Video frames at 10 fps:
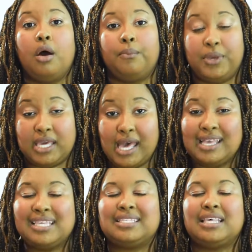
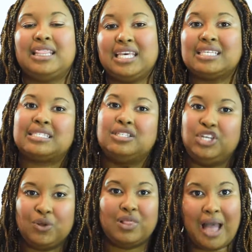Because this
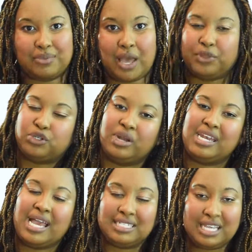new laptop, the
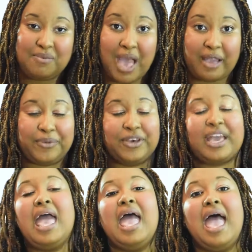2019 MacBook,
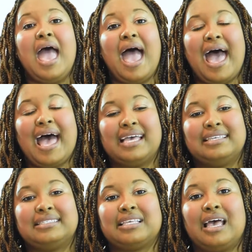
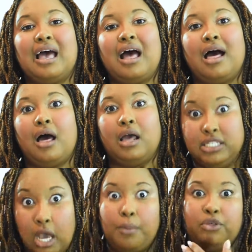has
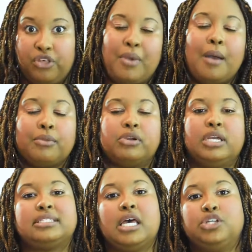double the memory,
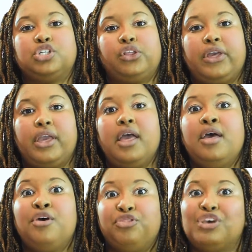essentially,
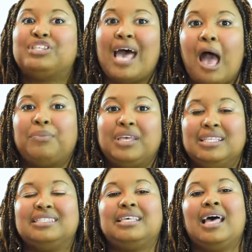this
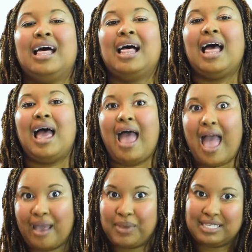happens
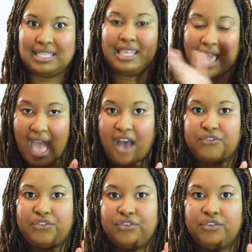basically
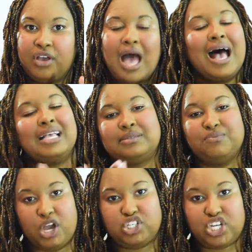half as
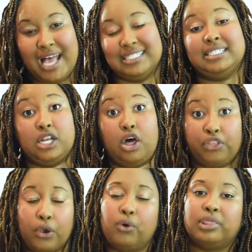much as it did on
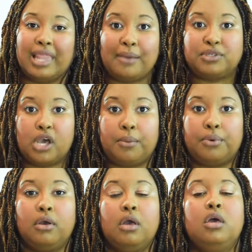the old laptop.
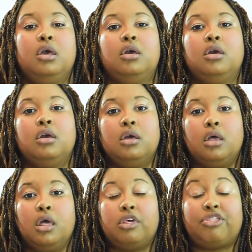
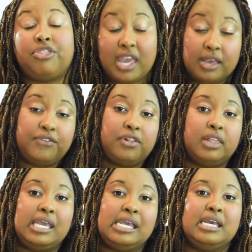
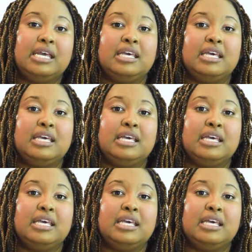Thankfully,